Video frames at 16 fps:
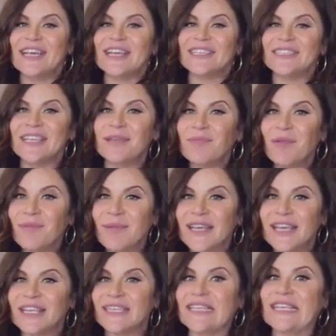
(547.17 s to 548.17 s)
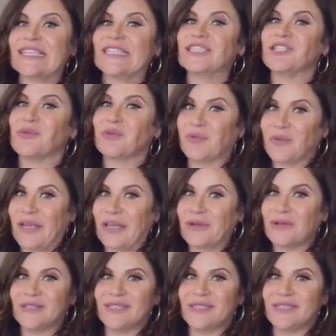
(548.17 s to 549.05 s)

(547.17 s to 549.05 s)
simply because it's the real